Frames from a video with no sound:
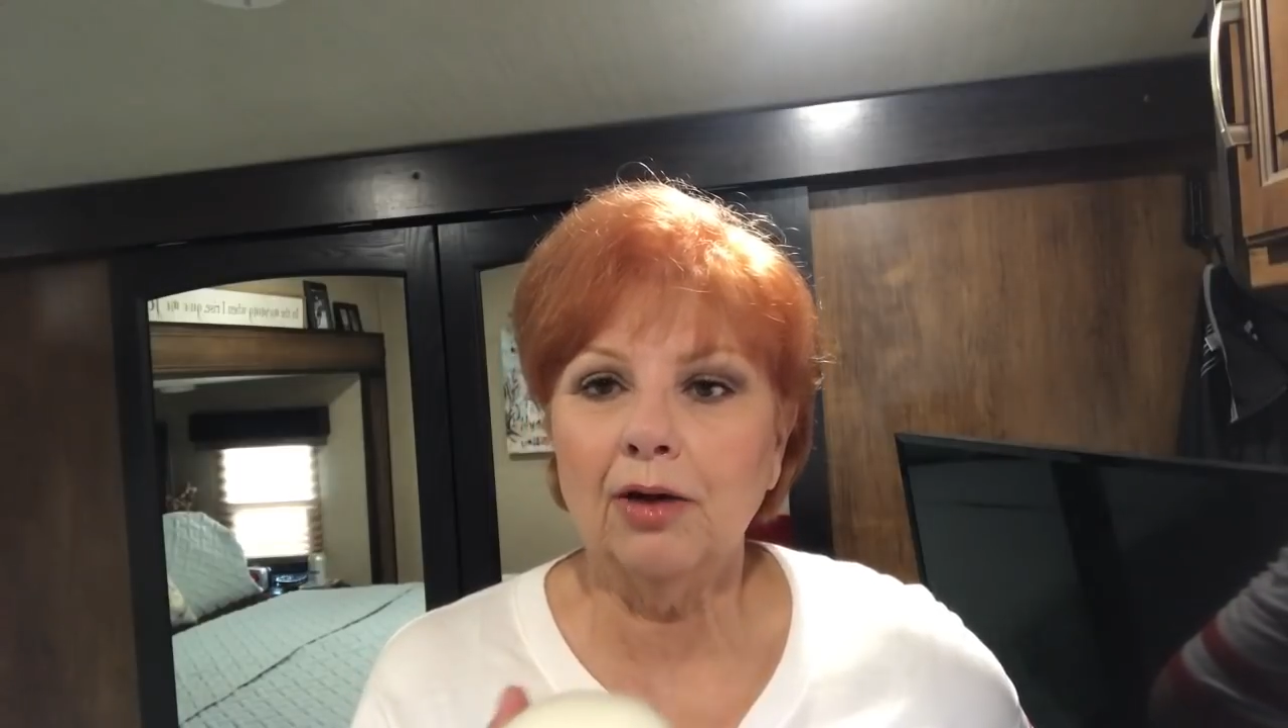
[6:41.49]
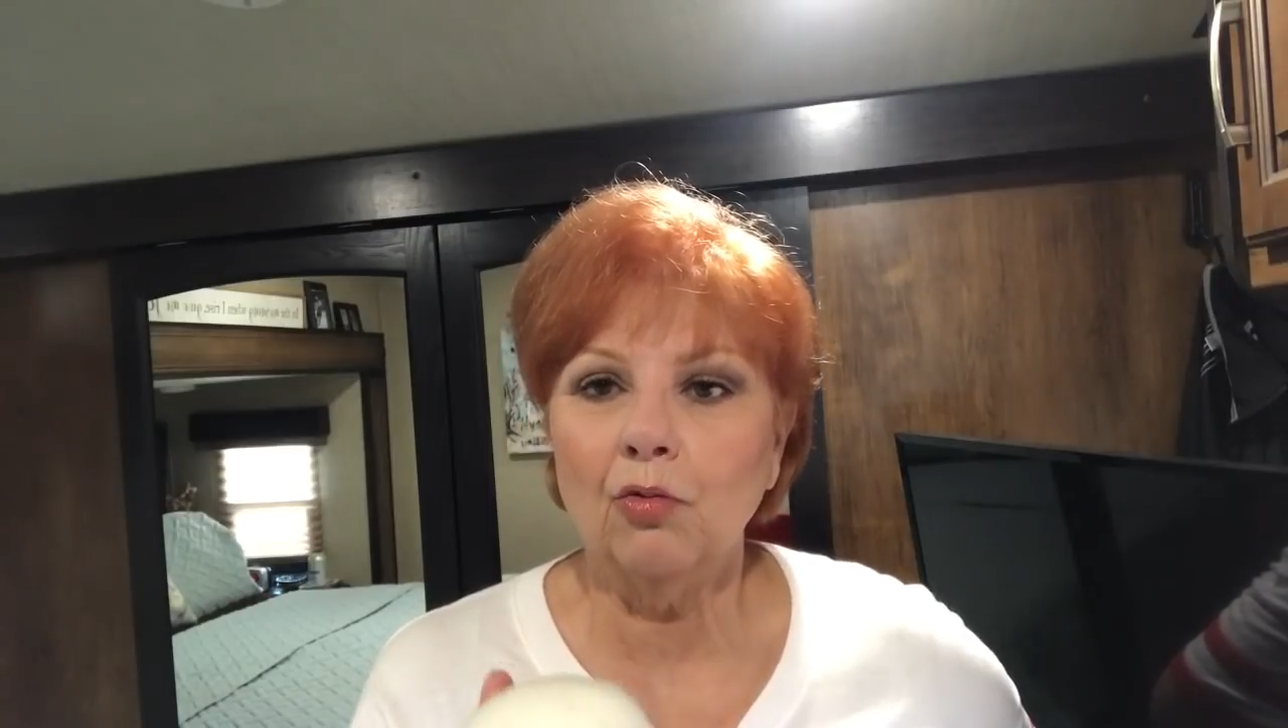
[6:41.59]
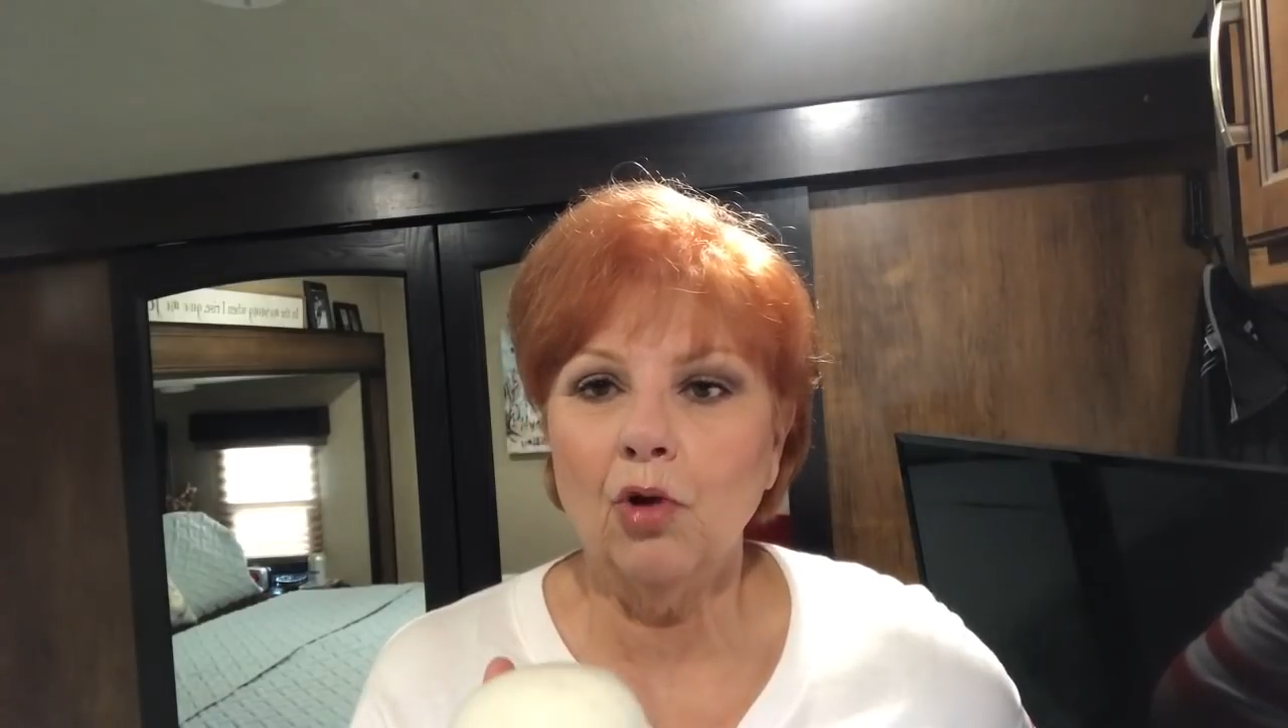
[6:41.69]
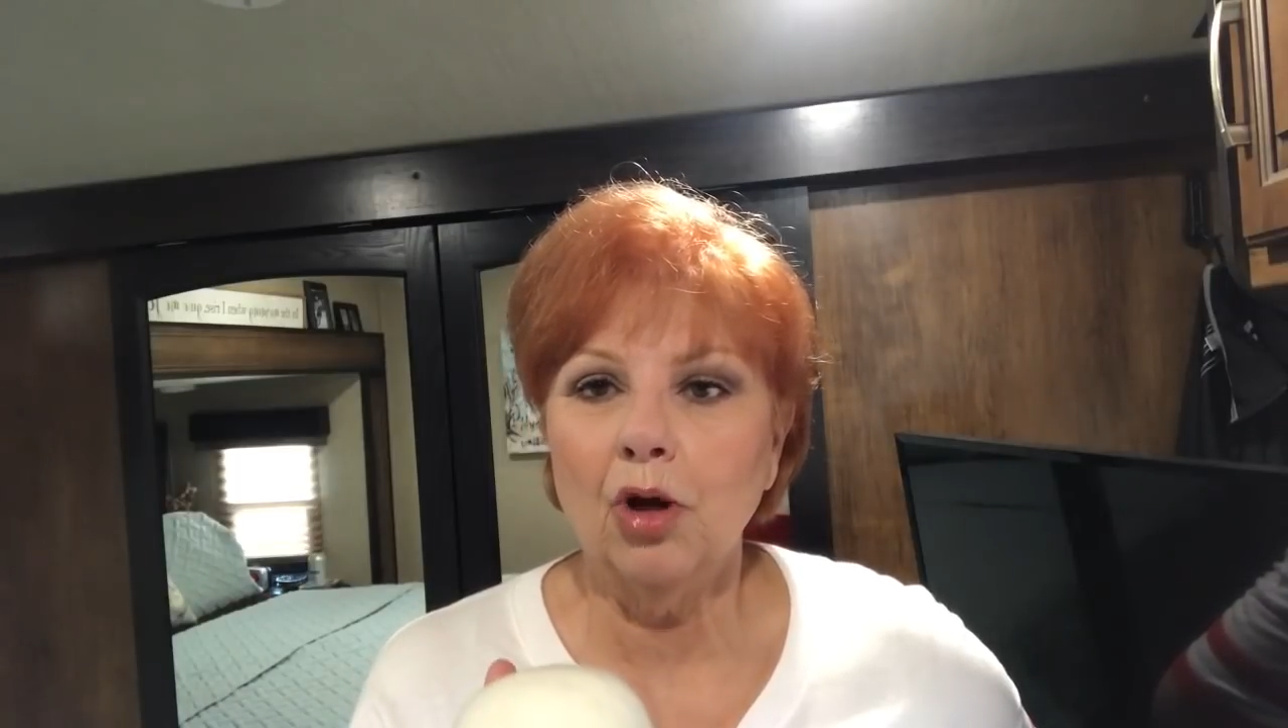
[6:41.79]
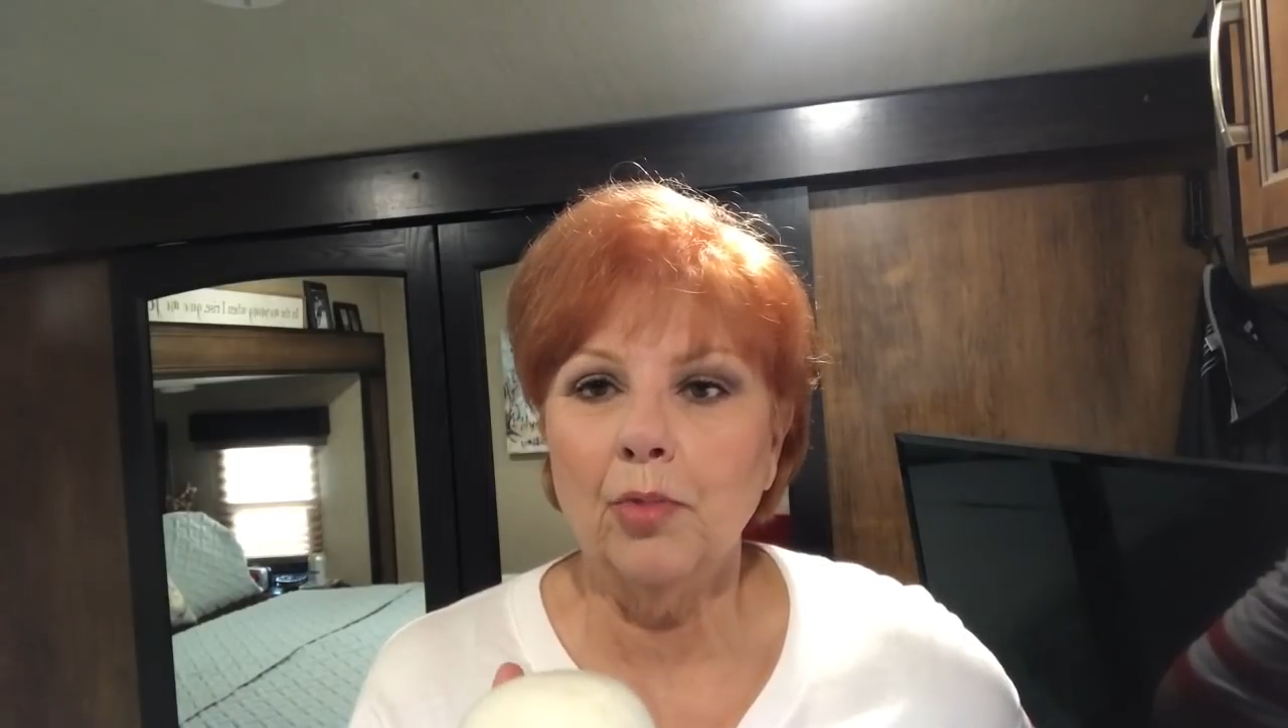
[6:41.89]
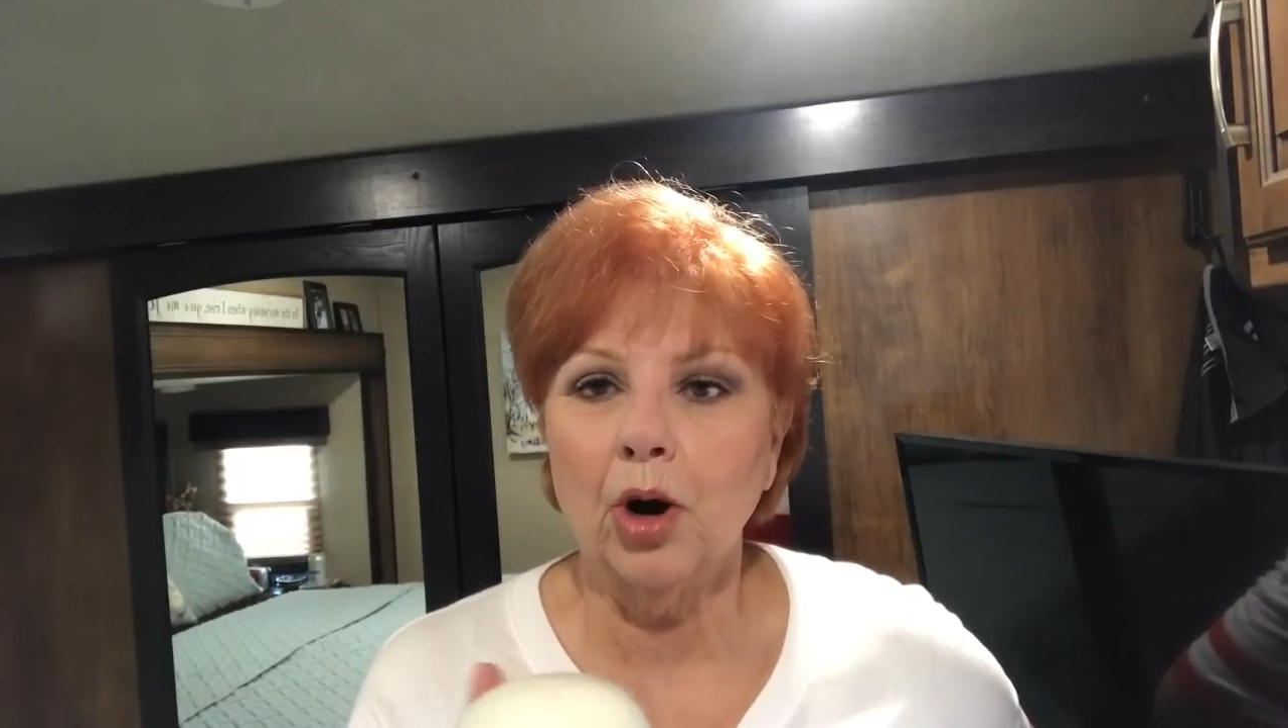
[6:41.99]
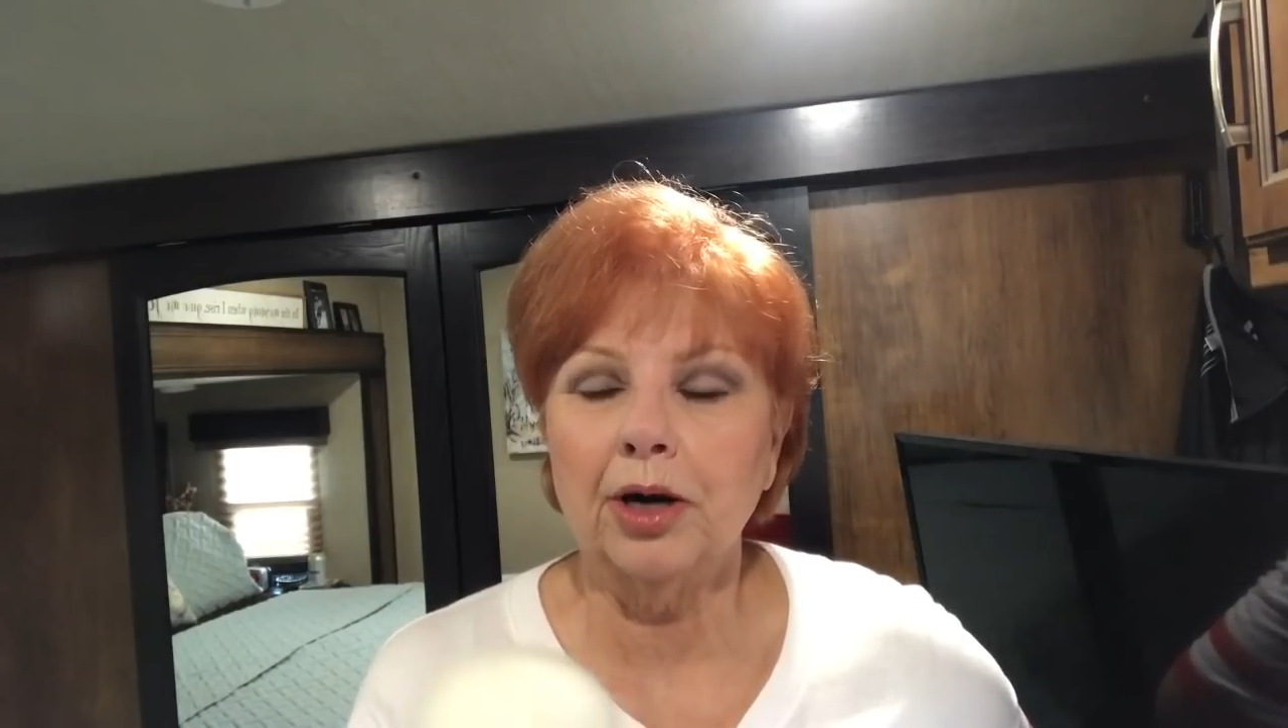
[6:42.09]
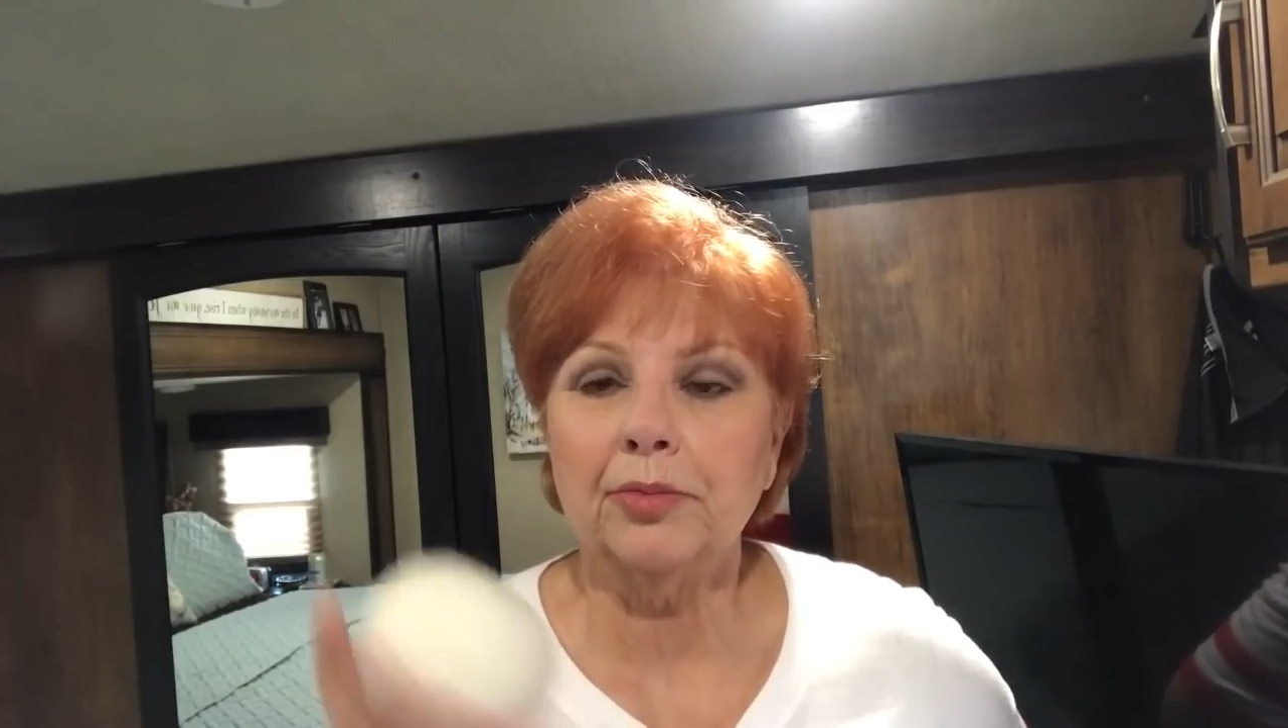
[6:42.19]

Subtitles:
at Walmart,